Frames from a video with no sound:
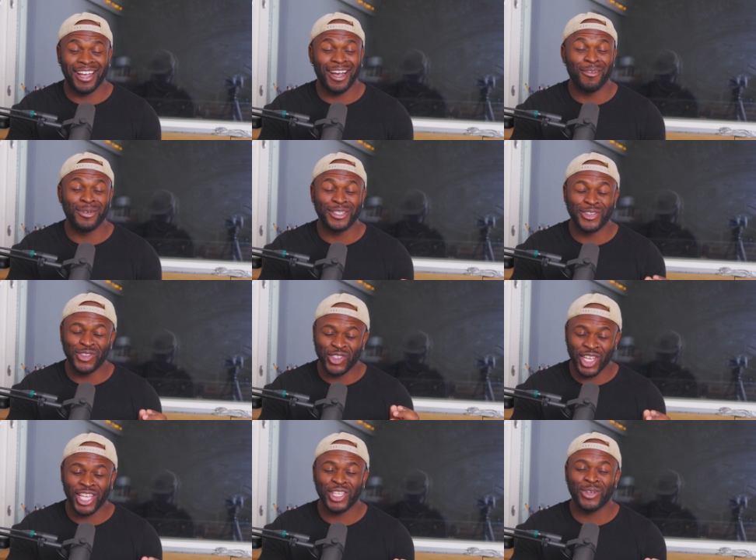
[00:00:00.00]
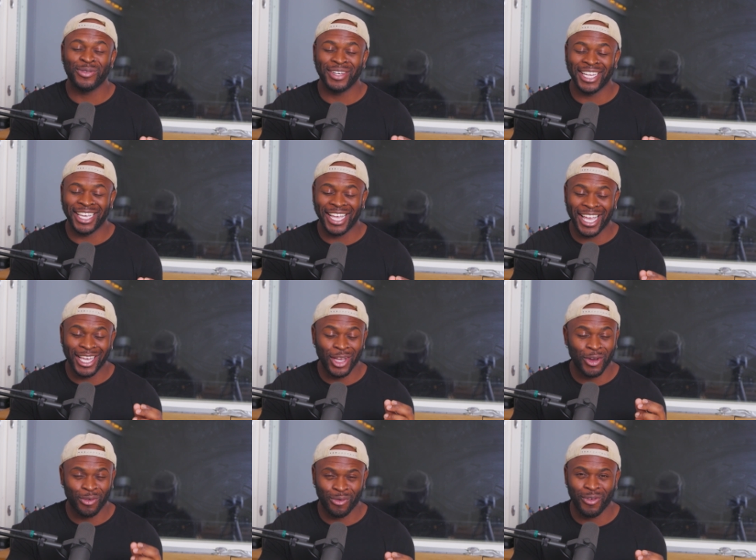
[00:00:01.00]
I was genuinely
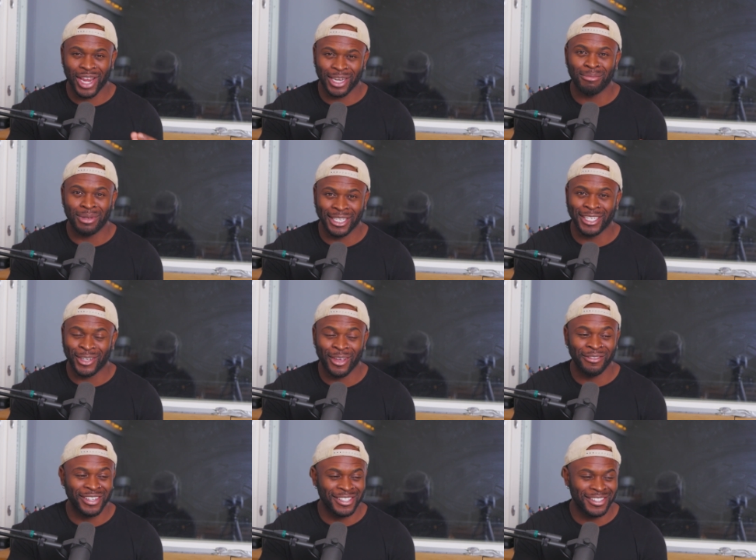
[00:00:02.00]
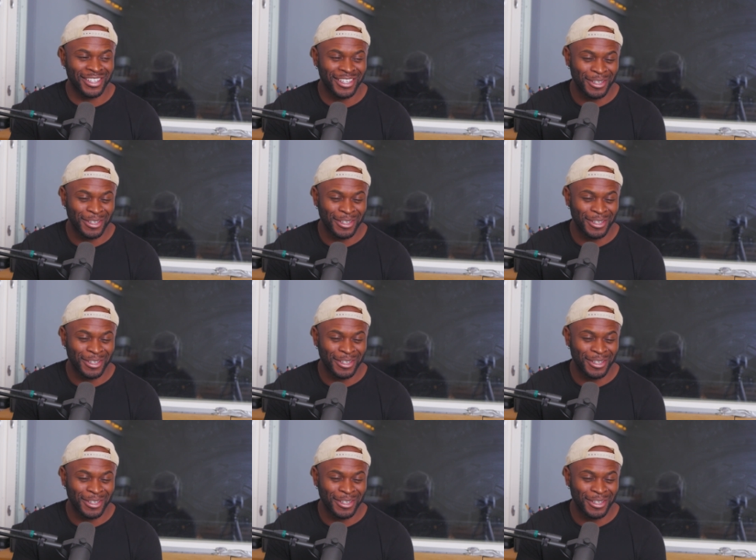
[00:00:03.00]
incredibly nervous.